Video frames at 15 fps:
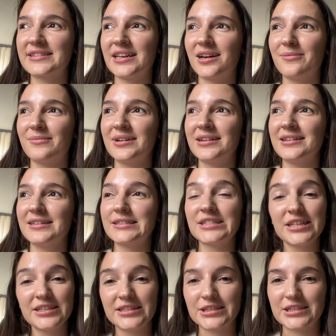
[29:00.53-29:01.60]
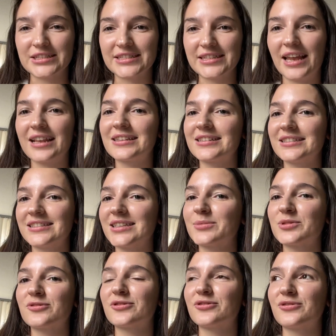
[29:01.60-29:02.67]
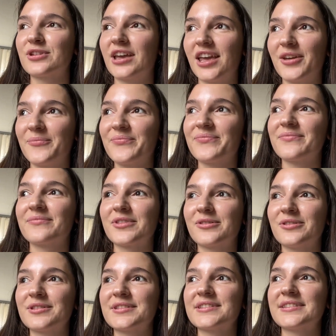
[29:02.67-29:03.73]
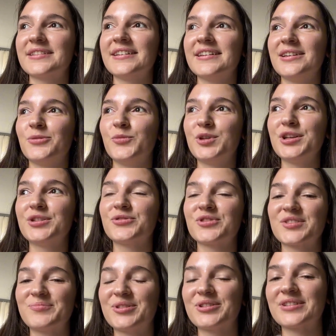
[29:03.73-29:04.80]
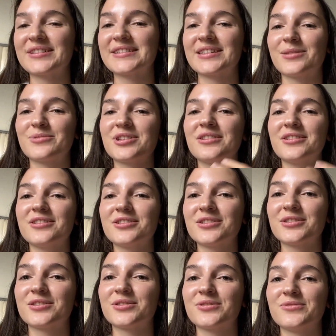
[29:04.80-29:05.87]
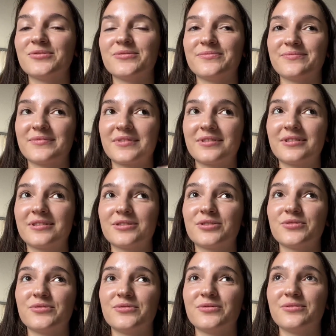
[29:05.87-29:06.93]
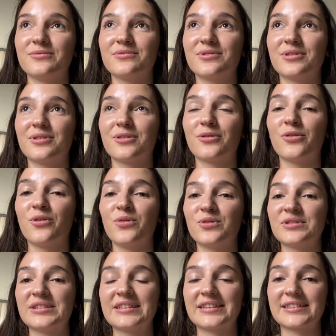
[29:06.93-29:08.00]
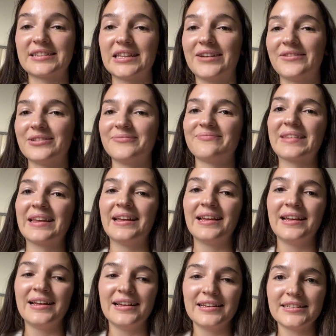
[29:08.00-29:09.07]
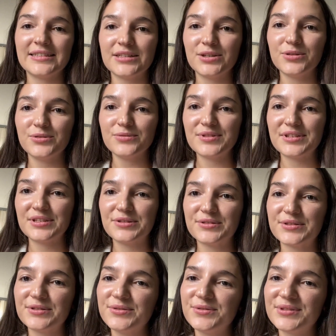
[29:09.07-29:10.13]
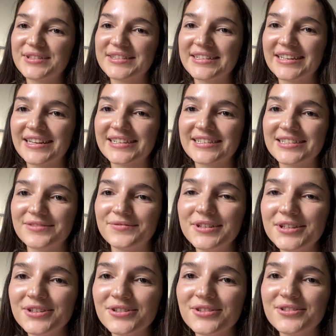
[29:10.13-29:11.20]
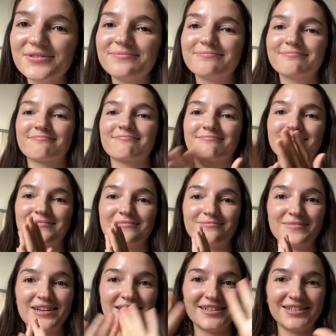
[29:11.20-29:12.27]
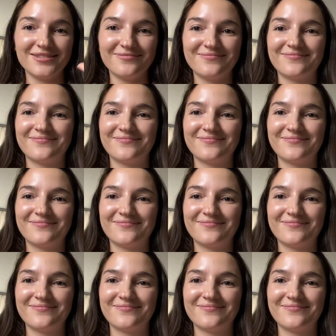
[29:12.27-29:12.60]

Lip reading: some challenges, and it's absolutely okay, because we need to experience some challenges to go on the next level. So see you soon in the next video. Bye.